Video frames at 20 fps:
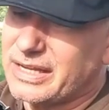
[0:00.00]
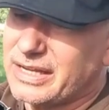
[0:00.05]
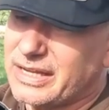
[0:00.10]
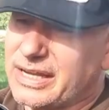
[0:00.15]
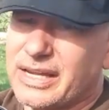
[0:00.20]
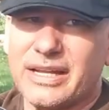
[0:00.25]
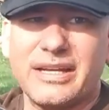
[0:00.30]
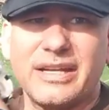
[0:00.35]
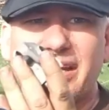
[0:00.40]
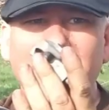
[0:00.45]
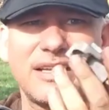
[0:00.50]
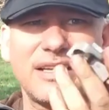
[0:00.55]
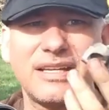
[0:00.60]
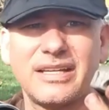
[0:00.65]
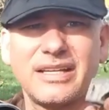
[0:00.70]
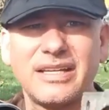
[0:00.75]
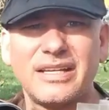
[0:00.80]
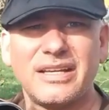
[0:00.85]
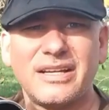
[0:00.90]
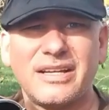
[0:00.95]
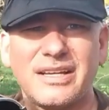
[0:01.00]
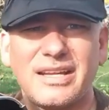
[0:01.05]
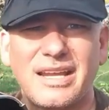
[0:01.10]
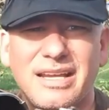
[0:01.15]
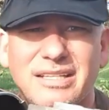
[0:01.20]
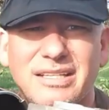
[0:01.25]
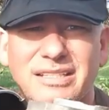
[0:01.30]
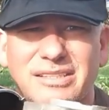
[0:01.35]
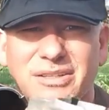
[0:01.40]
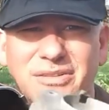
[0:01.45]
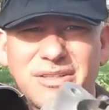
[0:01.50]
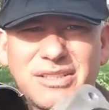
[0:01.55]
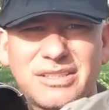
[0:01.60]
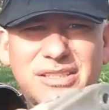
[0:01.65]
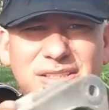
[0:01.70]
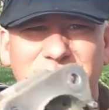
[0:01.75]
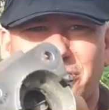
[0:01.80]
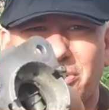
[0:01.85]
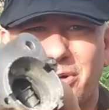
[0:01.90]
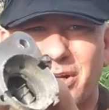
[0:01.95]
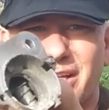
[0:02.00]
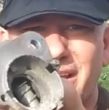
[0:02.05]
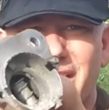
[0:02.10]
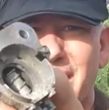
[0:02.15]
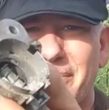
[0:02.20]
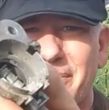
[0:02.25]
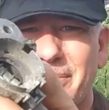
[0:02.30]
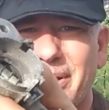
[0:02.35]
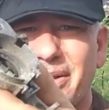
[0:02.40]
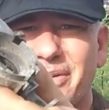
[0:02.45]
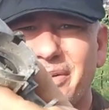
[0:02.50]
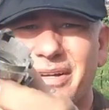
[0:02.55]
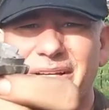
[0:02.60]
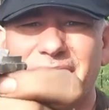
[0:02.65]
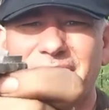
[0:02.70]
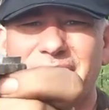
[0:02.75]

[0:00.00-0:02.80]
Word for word: And okay, so this is what came out.